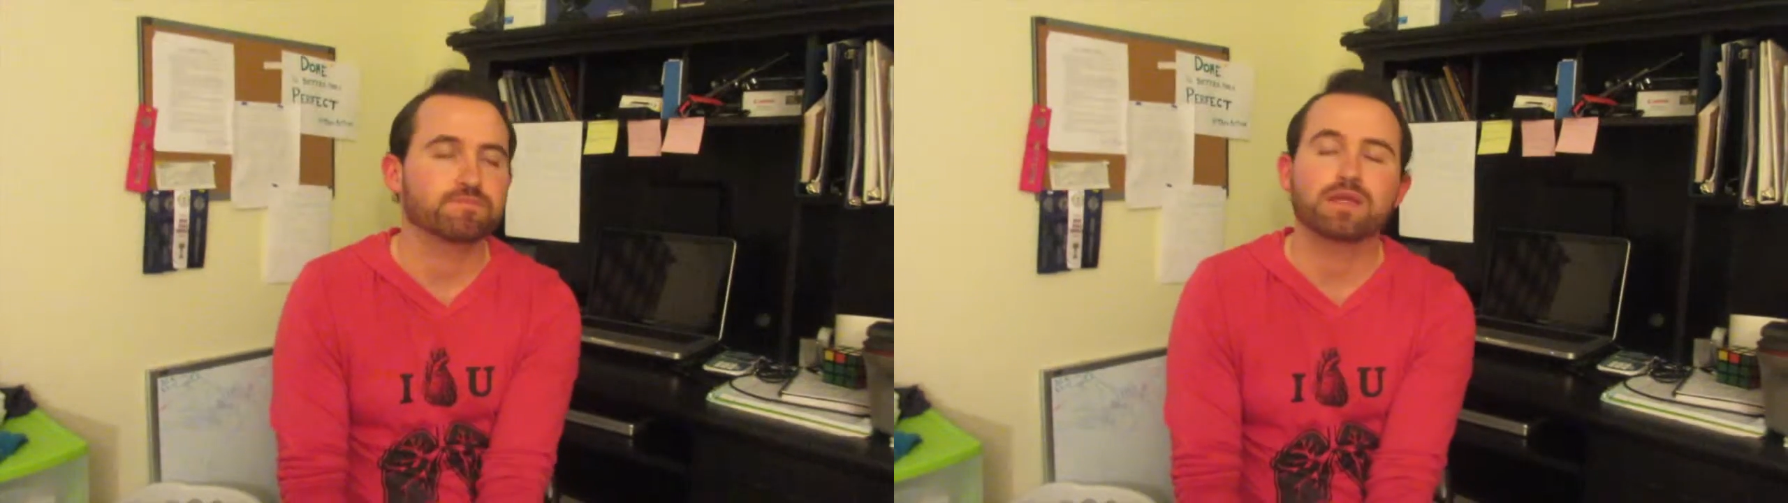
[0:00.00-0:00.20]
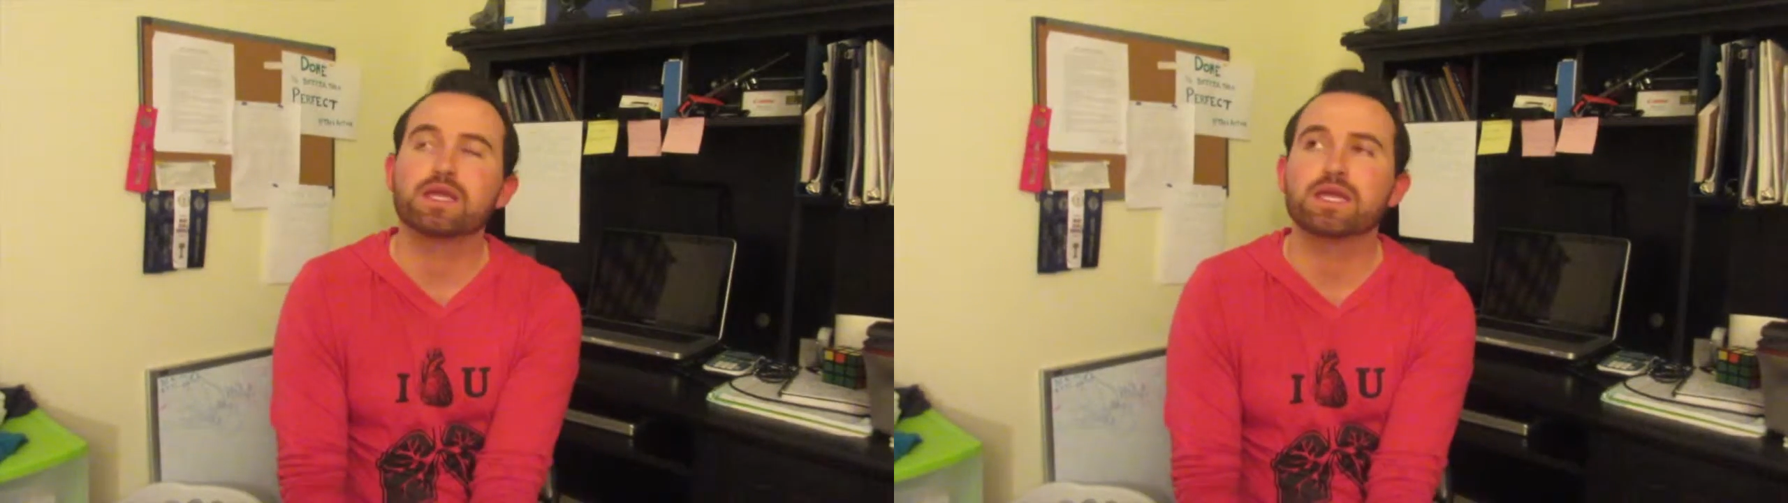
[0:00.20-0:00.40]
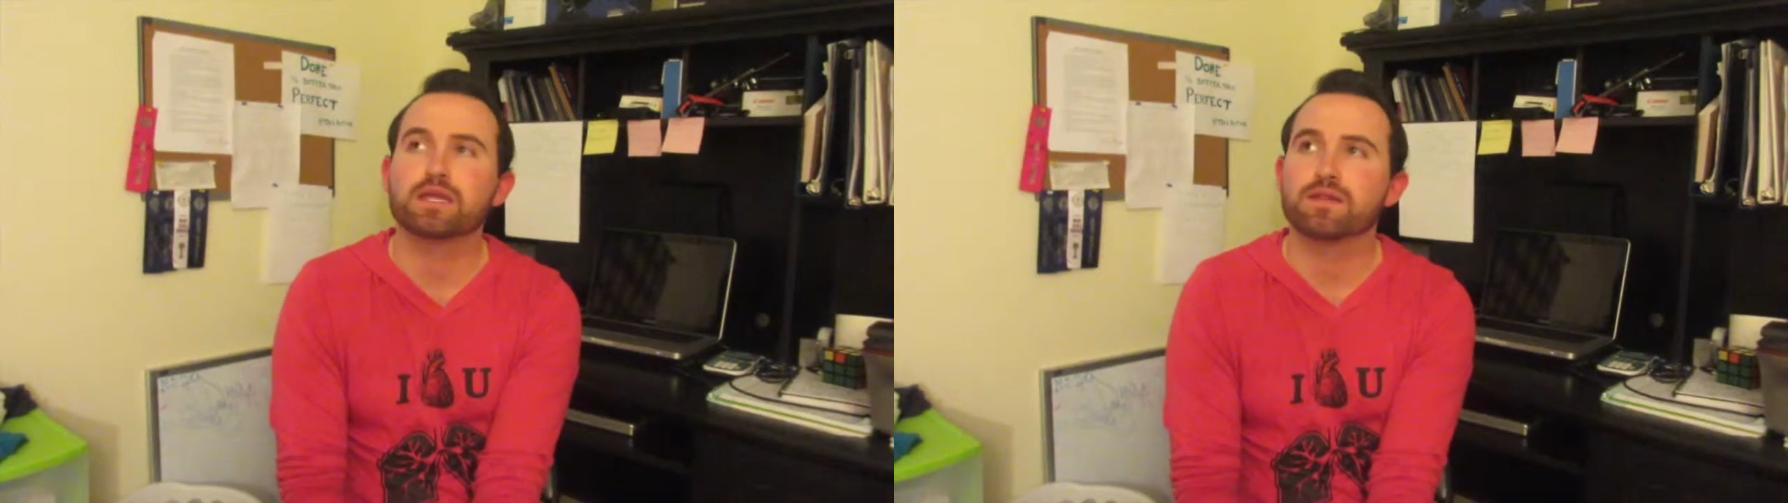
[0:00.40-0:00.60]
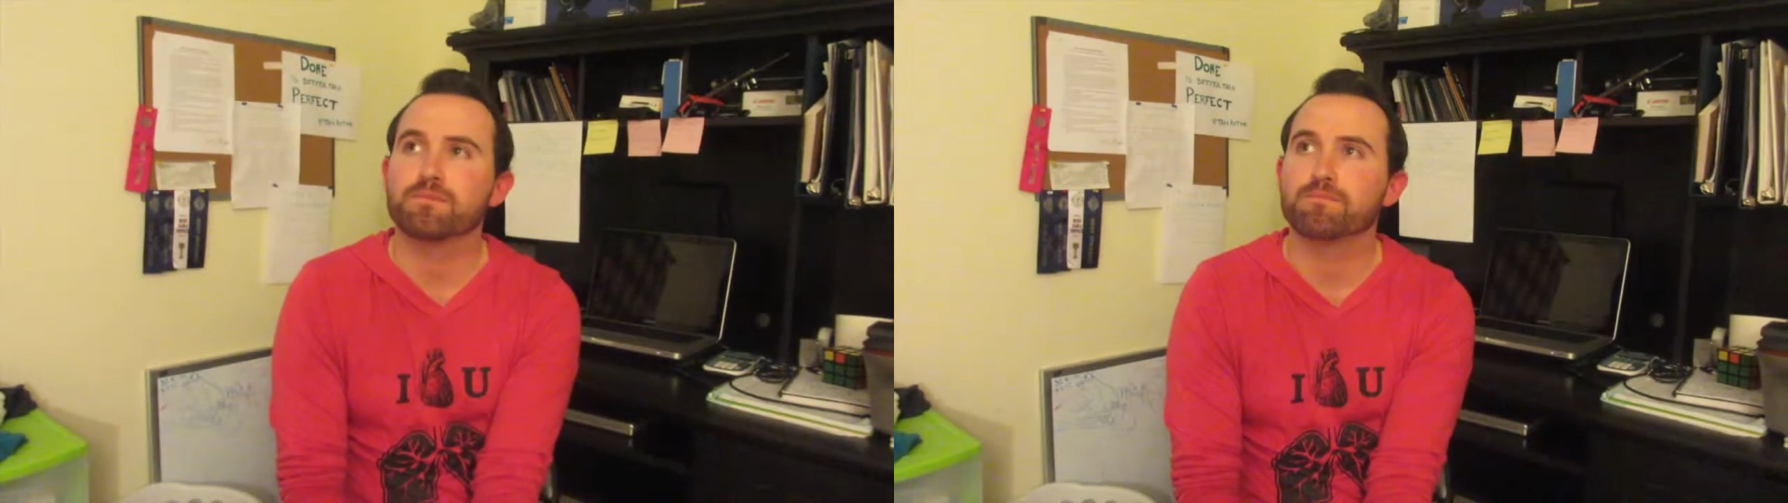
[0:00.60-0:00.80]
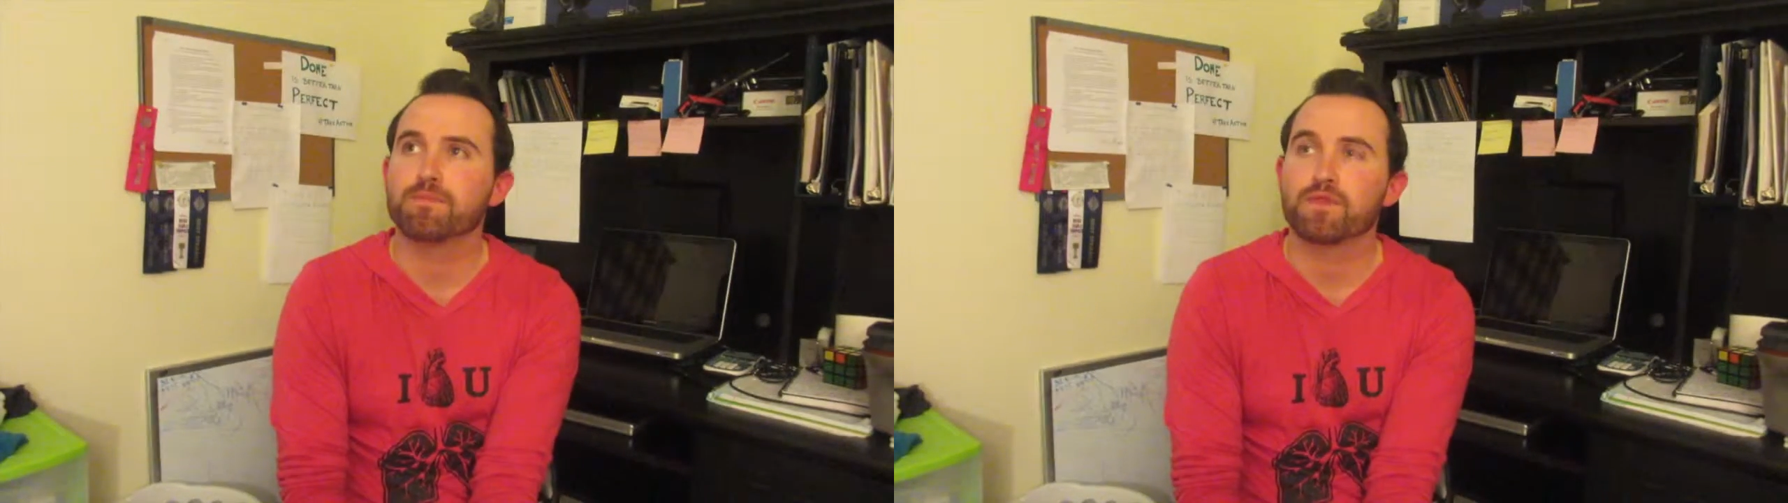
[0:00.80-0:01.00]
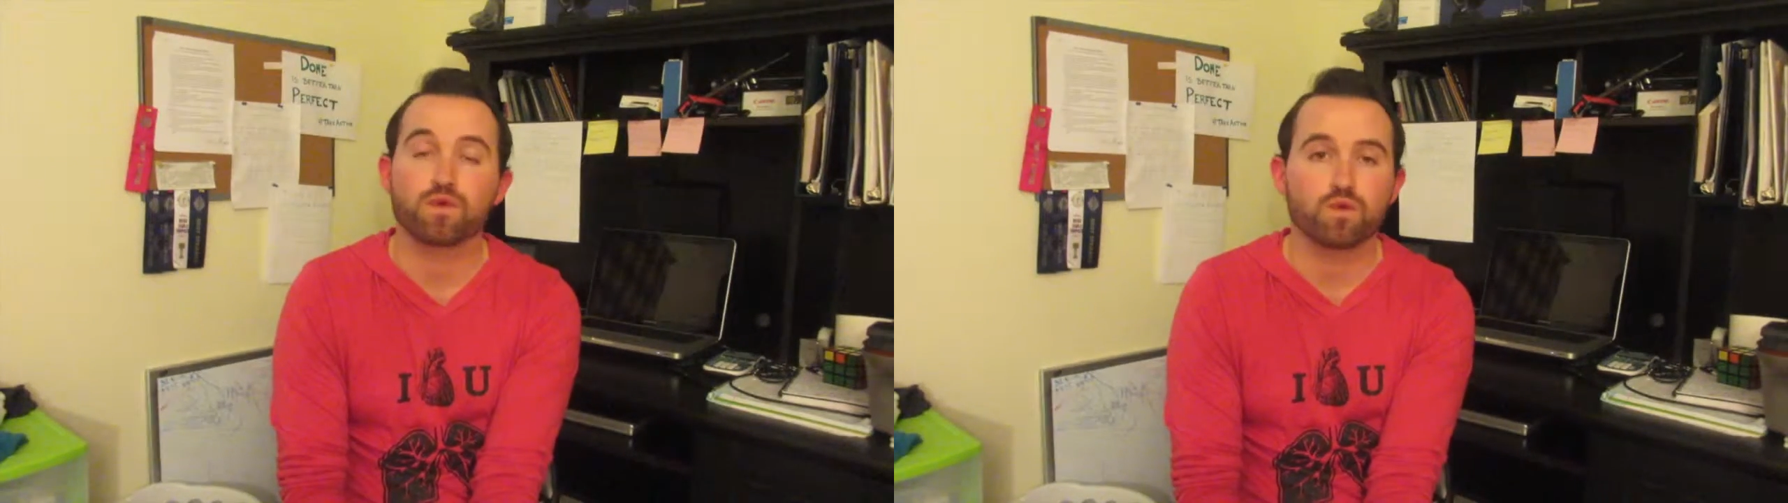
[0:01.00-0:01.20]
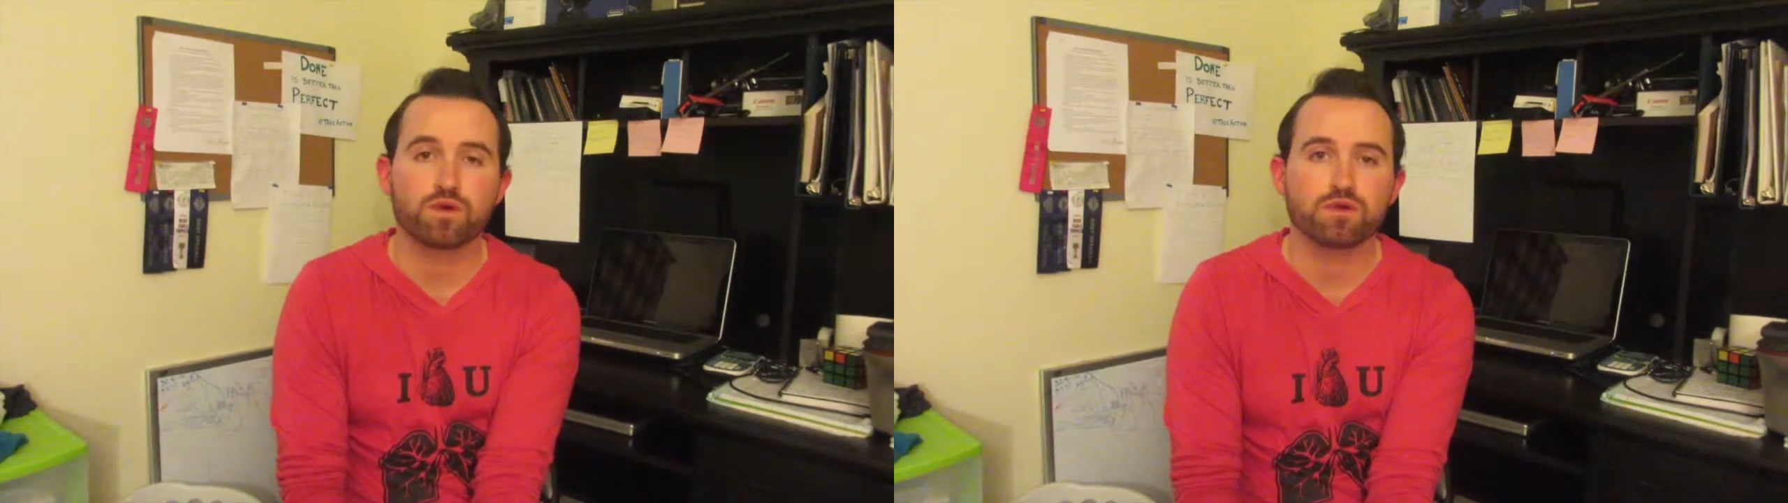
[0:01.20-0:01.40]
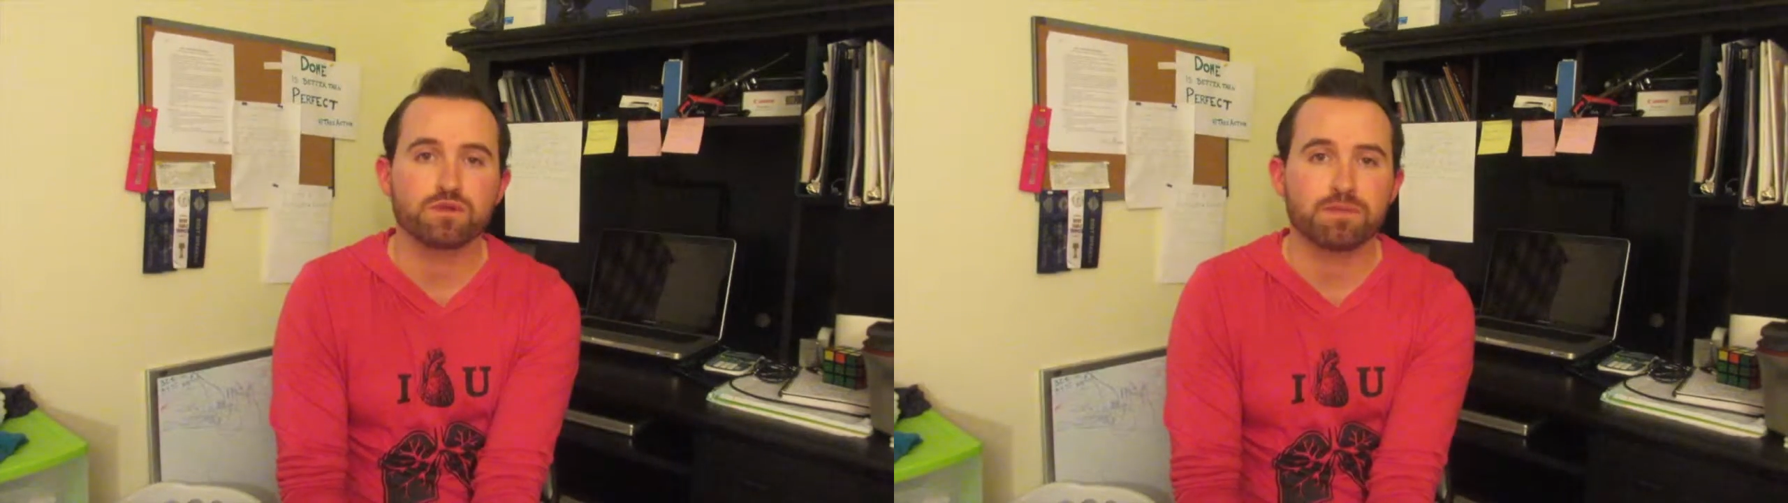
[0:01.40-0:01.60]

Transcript: in the World